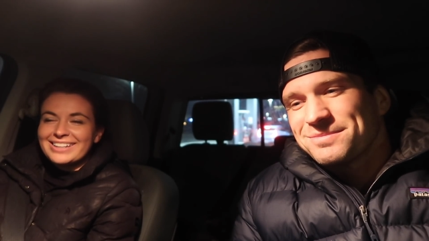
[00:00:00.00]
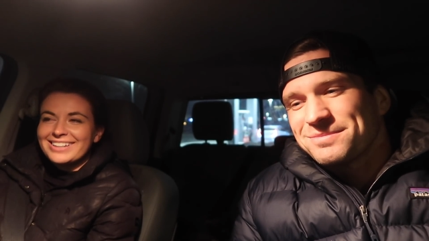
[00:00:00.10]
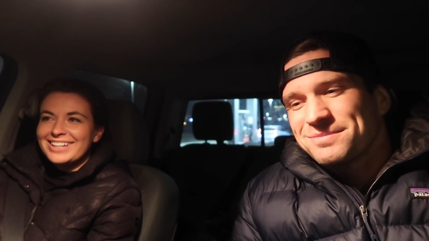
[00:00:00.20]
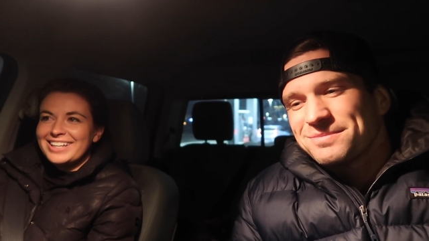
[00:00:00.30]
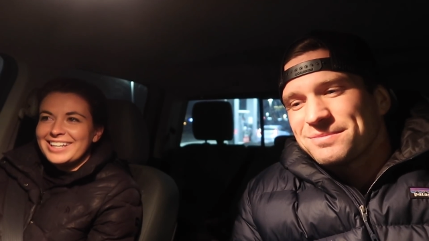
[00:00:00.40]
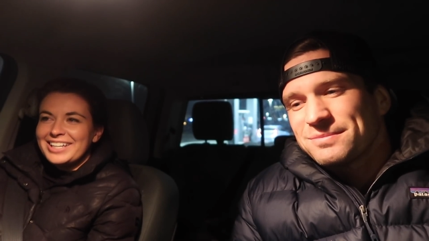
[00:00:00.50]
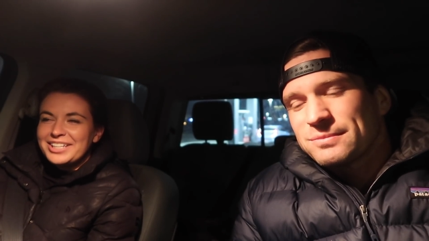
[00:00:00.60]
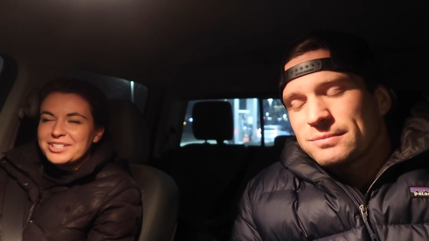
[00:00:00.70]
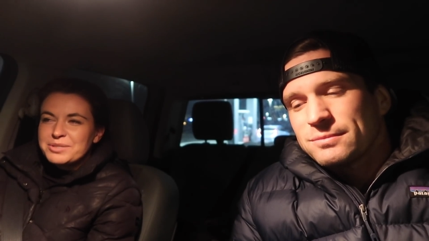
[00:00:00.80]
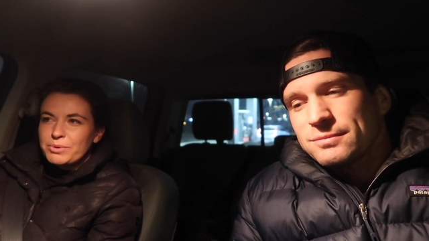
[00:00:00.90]
Speaker 1: And
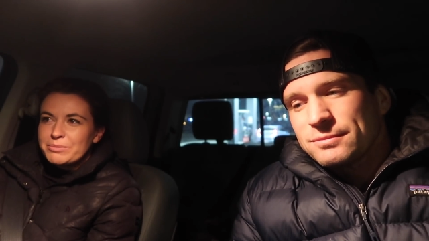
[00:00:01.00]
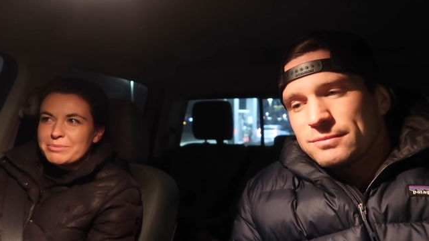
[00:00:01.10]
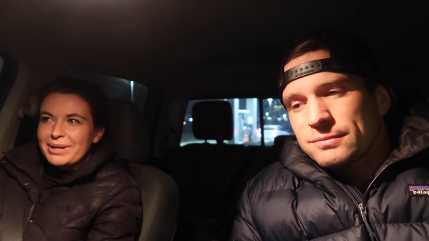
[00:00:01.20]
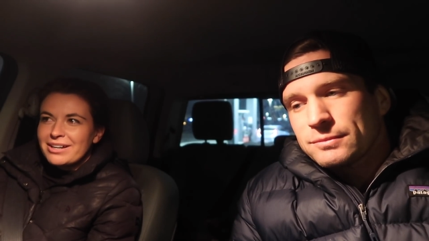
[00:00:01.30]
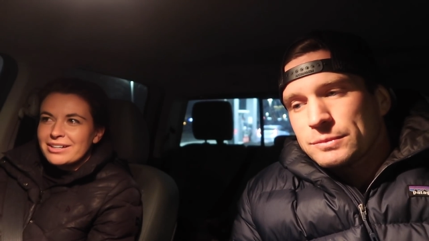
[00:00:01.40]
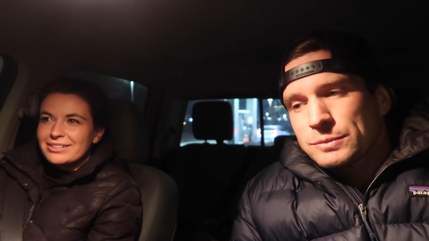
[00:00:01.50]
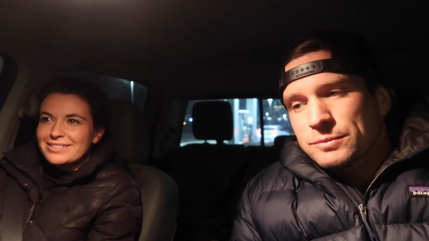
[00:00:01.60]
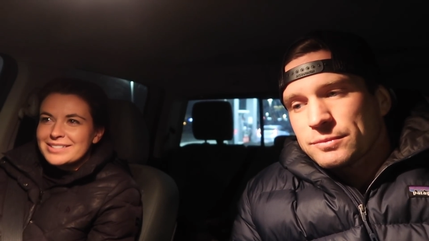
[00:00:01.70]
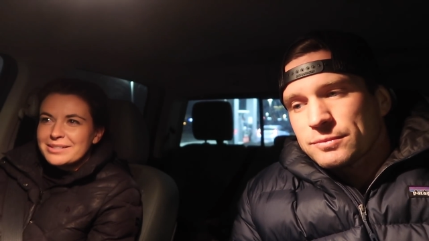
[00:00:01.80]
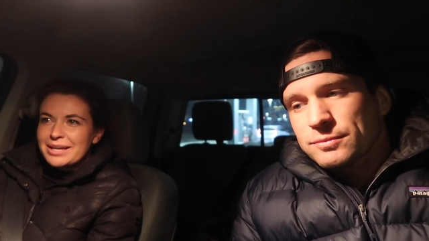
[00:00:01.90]
it just warmed my heart because